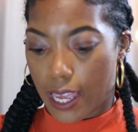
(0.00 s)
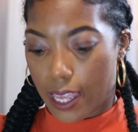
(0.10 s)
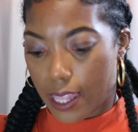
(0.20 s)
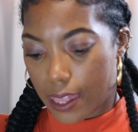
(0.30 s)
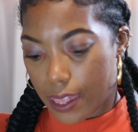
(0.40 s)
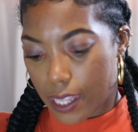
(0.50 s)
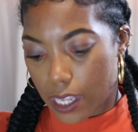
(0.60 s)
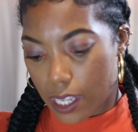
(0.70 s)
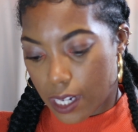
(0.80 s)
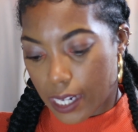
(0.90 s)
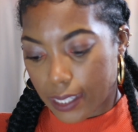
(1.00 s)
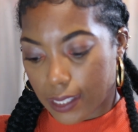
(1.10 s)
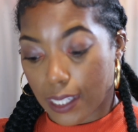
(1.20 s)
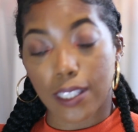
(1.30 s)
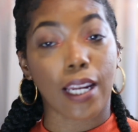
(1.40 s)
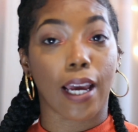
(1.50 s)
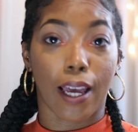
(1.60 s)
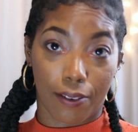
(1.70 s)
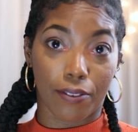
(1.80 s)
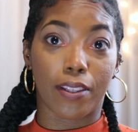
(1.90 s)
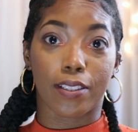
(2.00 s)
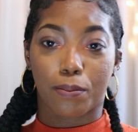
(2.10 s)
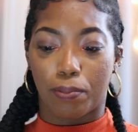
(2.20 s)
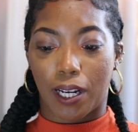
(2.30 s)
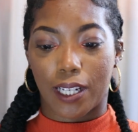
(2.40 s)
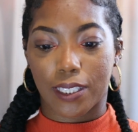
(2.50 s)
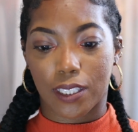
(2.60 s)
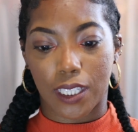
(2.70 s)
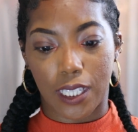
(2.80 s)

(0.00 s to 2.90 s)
And the next thing that I have in this box